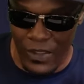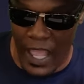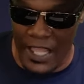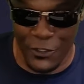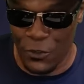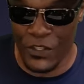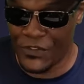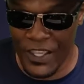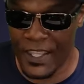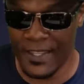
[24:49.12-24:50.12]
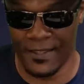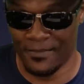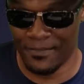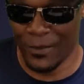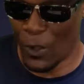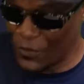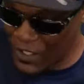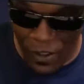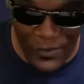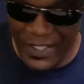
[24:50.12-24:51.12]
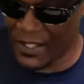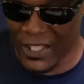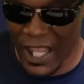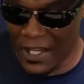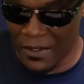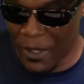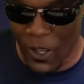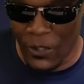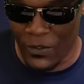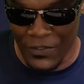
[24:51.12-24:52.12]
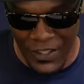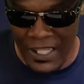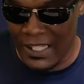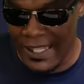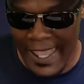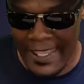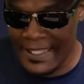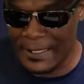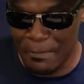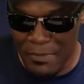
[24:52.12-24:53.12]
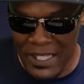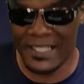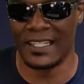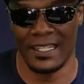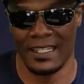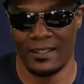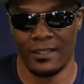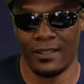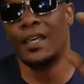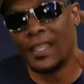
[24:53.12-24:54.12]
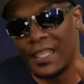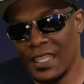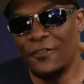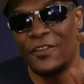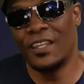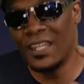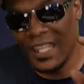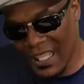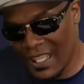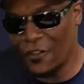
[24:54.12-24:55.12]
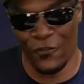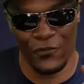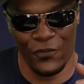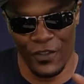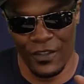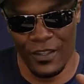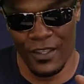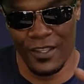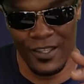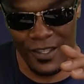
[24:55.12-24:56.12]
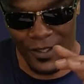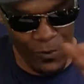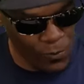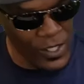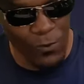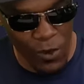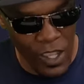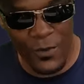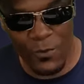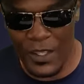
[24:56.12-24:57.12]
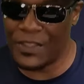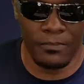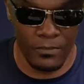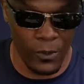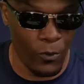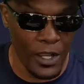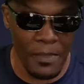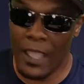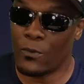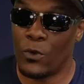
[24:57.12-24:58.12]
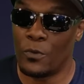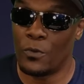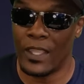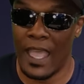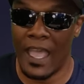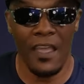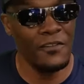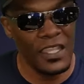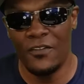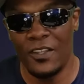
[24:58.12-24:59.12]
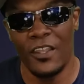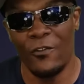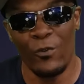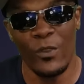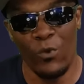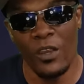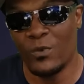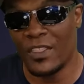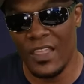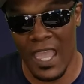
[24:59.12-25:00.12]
I truly think on the offensive side of the ball, the thing that is missing, even if we run with the running back room that we have, even if we run with